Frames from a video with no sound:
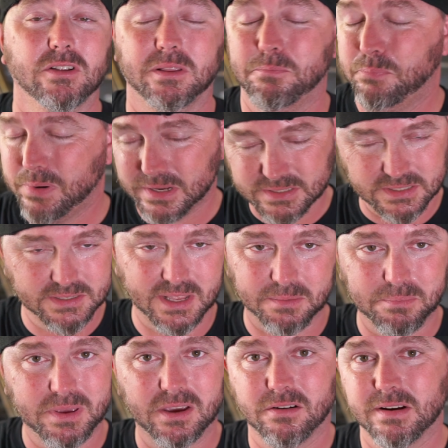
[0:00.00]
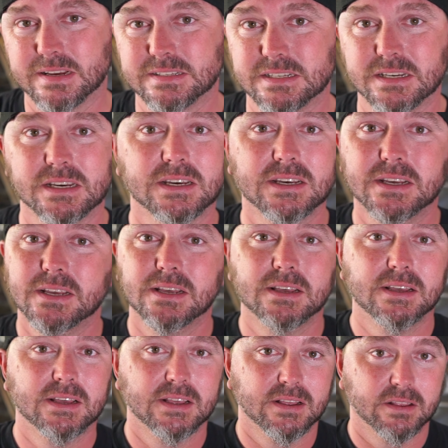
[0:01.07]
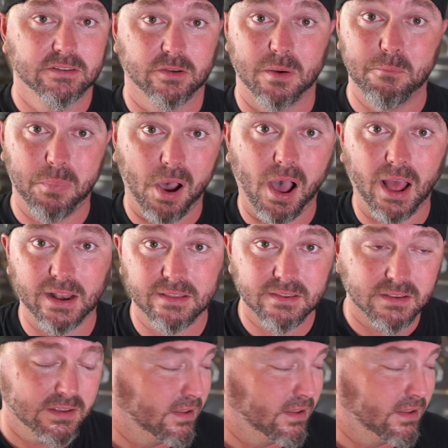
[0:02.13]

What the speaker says: The bus is like being crazy. So I bought